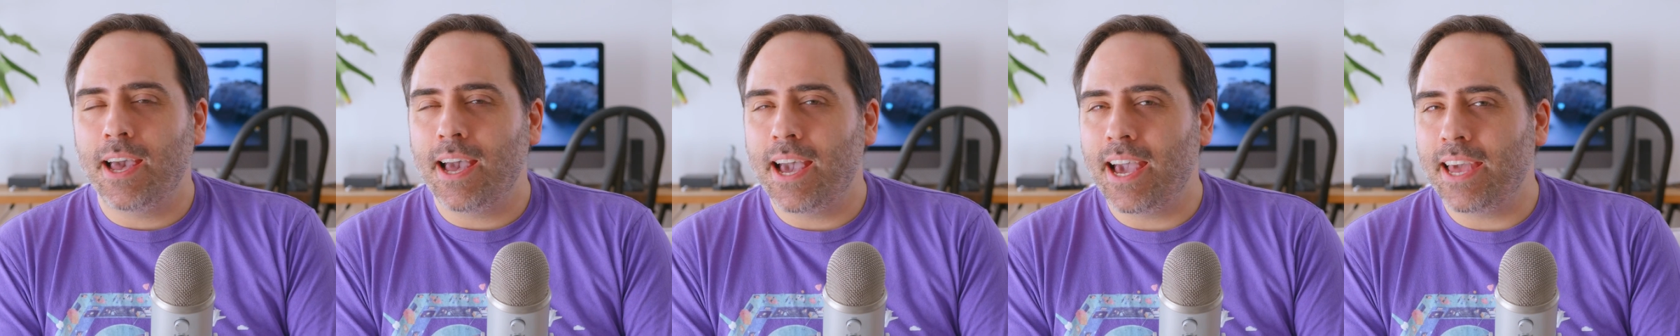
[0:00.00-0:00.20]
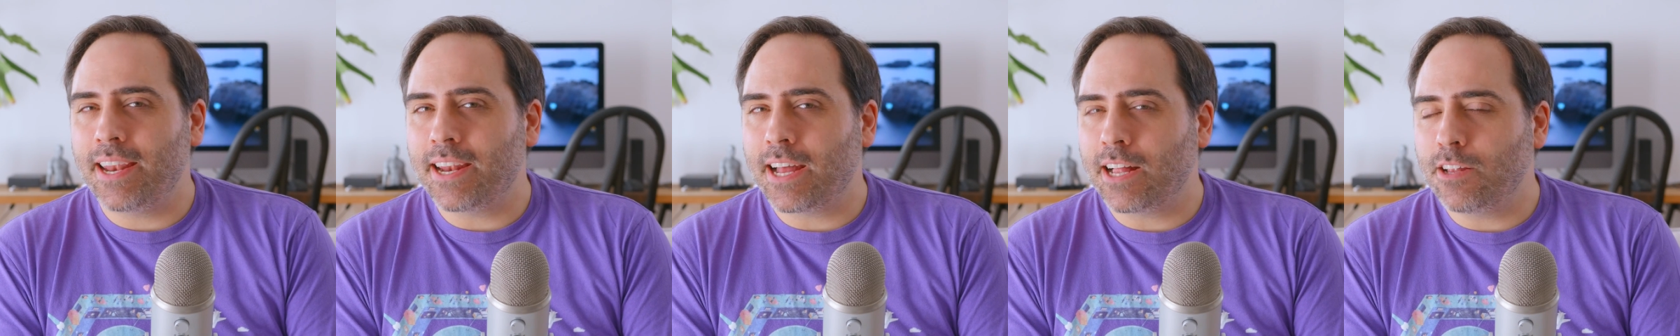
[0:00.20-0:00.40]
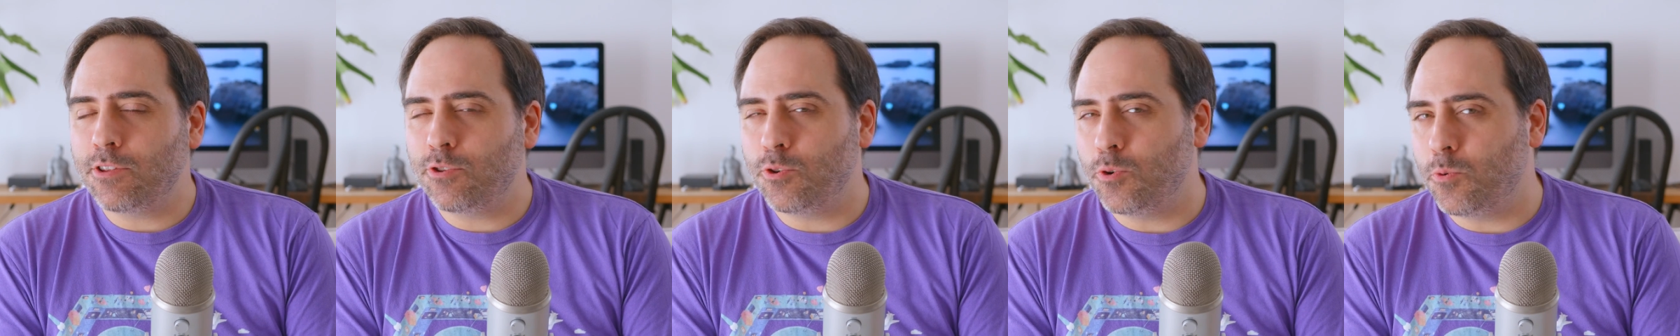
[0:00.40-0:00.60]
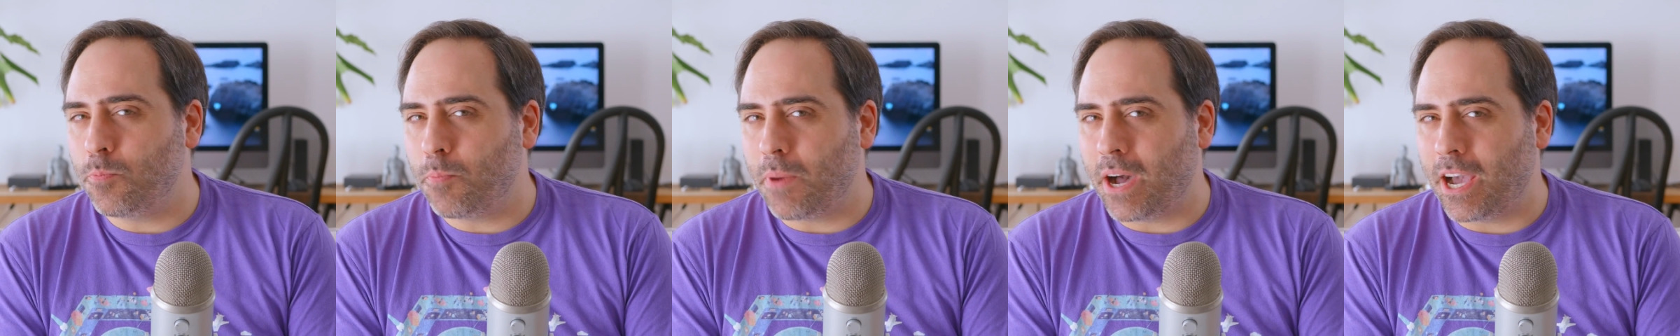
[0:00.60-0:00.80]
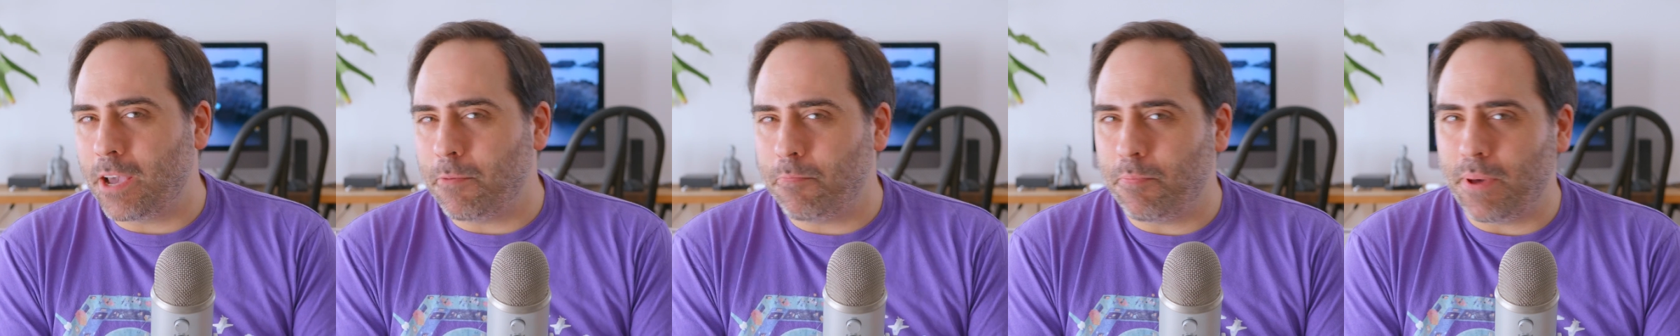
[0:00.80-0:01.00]
and I'll do
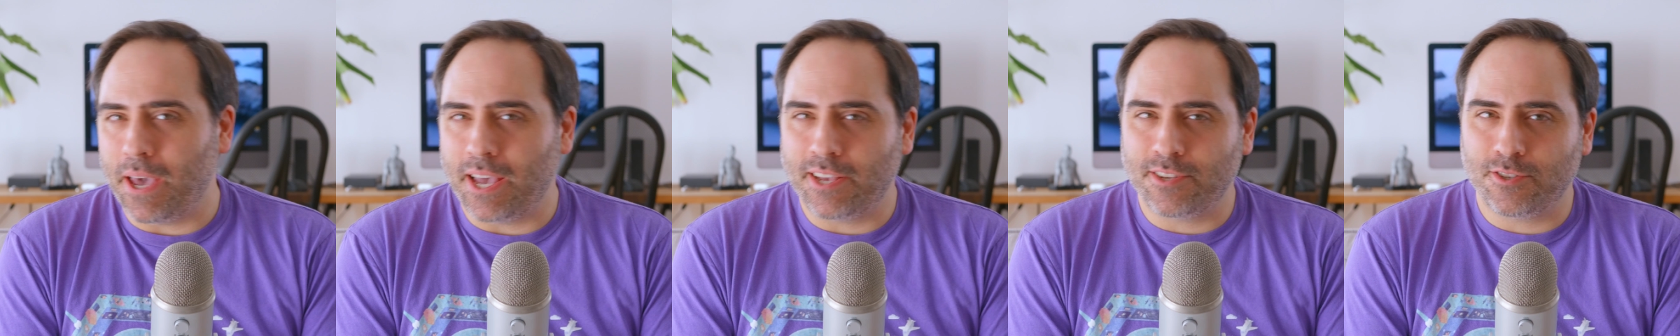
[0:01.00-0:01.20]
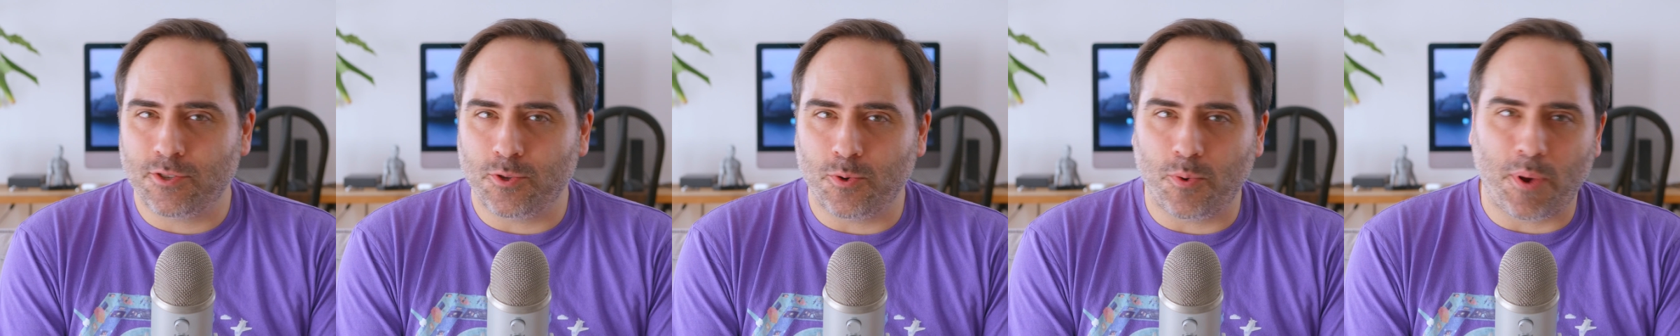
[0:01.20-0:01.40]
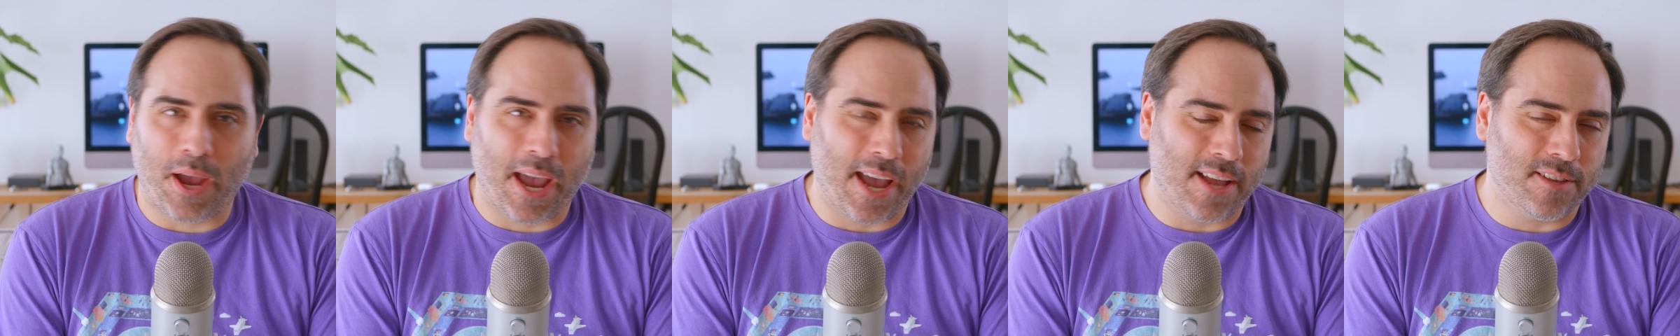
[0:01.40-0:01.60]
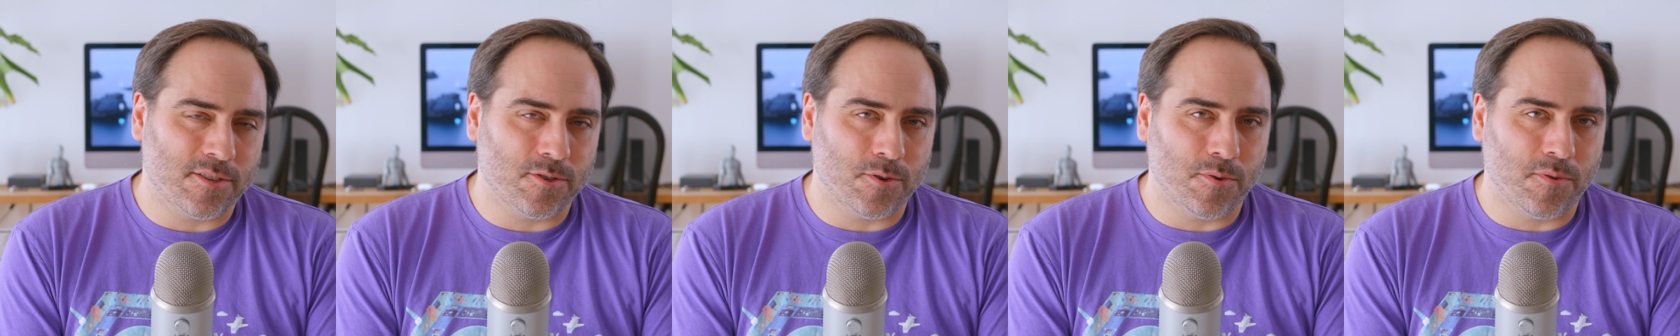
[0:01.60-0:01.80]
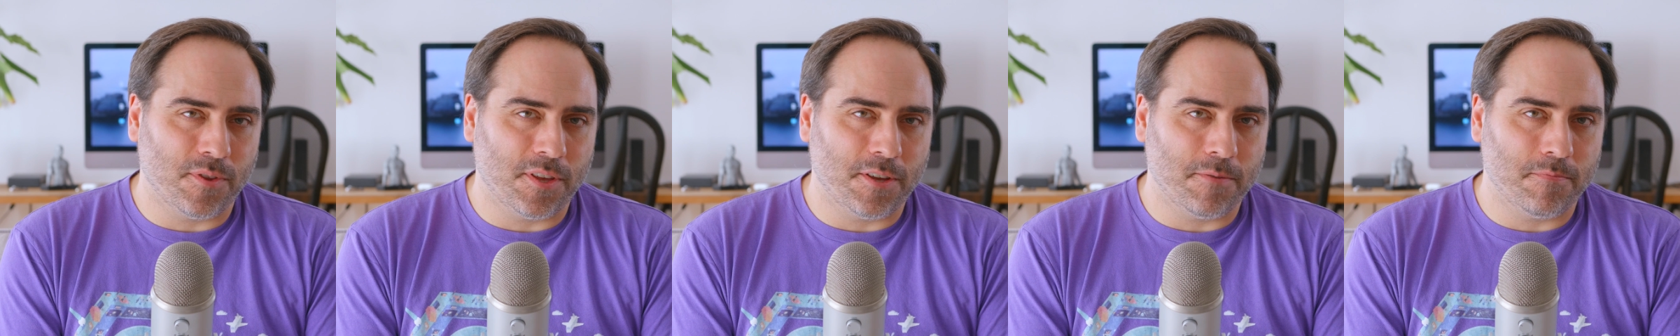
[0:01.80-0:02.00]
my best to
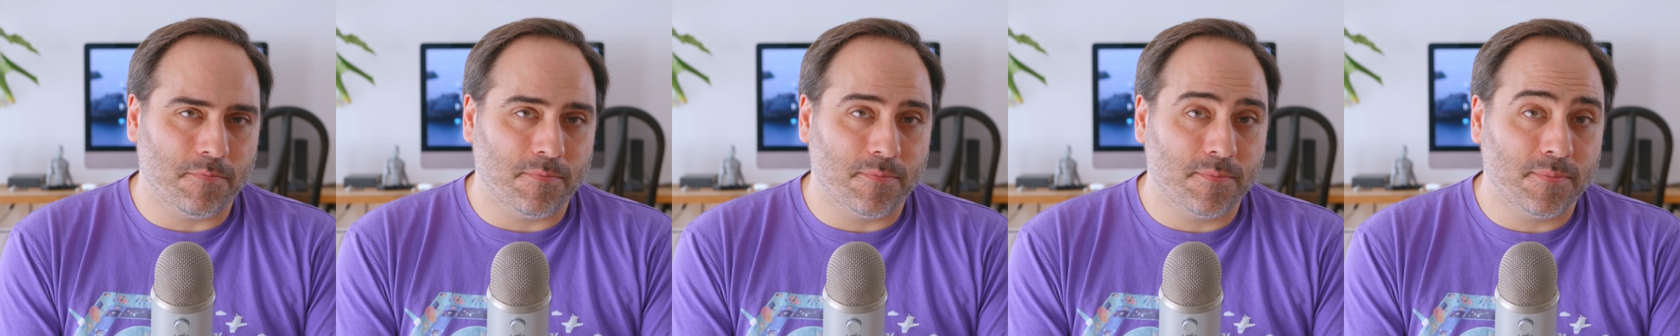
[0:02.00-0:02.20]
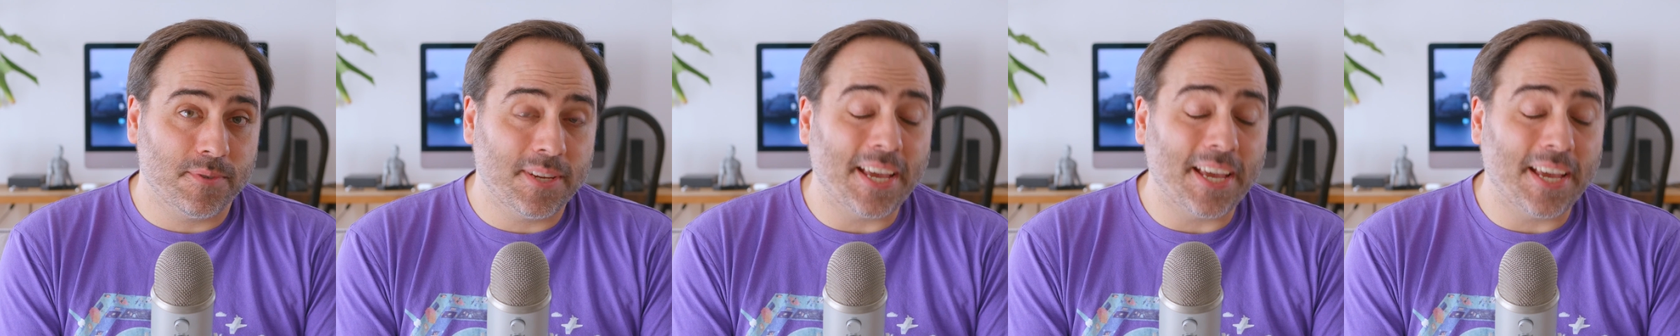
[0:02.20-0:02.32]
answer them.